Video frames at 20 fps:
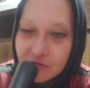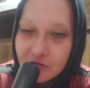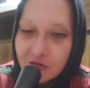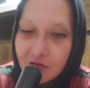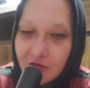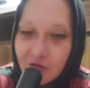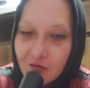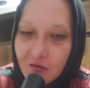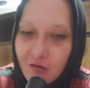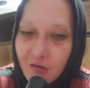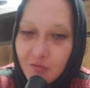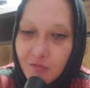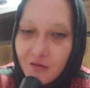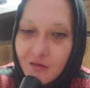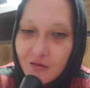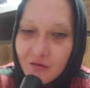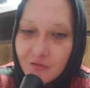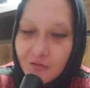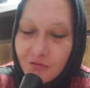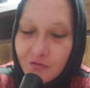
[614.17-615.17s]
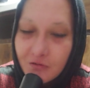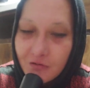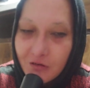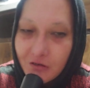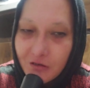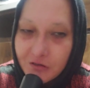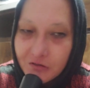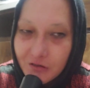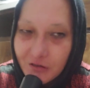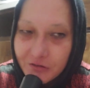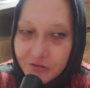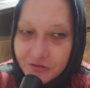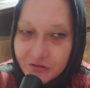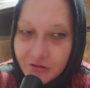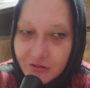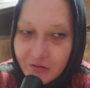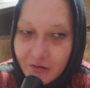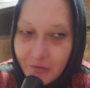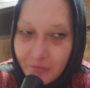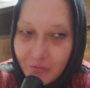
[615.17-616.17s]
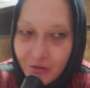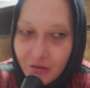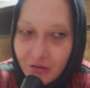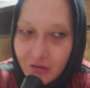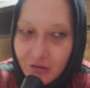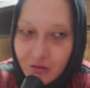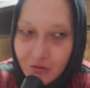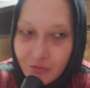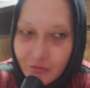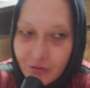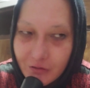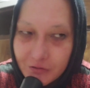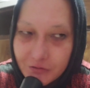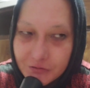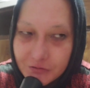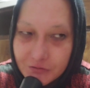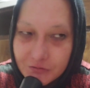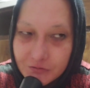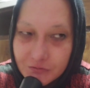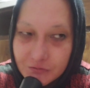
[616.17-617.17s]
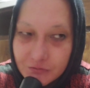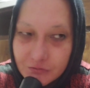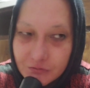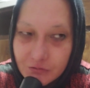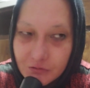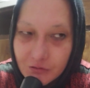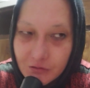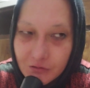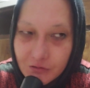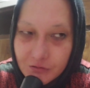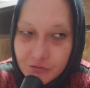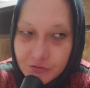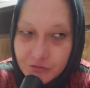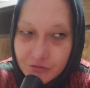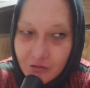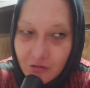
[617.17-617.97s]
So I'm like, well, I'll still get money anyways. Because